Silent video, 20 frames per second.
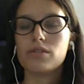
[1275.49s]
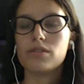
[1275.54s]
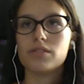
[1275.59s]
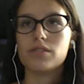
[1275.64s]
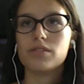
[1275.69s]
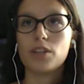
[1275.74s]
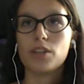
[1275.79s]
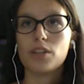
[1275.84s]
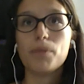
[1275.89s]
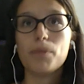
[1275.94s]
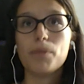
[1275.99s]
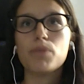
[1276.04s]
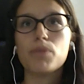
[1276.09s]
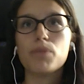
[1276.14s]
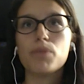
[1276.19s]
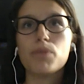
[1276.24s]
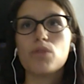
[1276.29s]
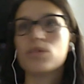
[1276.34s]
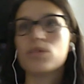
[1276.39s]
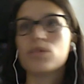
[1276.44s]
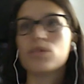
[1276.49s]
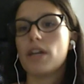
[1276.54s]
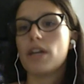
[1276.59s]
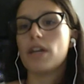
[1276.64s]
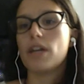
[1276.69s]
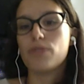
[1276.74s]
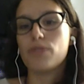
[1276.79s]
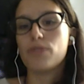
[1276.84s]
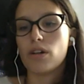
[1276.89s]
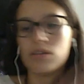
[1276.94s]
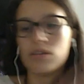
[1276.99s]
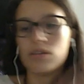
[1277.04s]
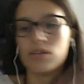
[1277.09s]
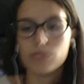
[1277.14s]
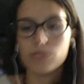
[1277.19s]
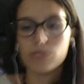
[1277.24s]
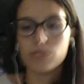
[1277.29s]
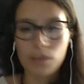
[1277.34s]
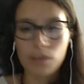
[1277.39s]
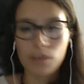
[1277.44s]
Some people would, for
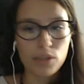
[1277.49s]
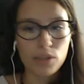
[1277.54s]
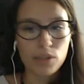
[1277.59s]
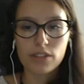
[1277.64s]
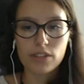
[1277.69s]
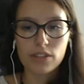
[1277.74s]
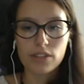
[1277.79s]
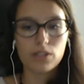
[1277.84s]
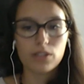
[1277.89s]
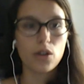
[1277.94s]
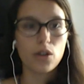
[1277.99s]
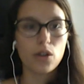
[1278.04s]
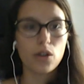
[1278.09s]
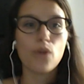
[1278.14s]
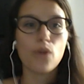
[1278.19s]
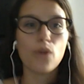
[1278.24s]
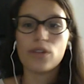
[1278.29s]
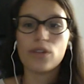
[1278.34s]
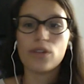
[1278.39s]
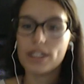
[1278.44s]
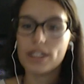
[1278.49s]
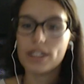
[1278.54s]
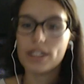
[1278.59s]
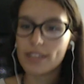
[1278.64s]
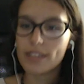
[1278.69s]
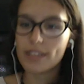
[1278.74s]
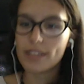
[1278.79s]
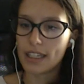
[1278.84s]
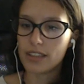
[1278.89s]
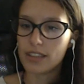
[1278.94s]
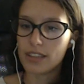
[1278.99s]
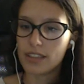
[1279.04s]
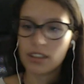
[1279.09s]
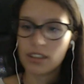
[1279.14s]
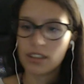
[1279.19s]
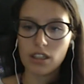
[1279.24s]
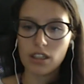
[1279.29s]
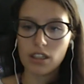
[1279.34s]
some reason, go over it and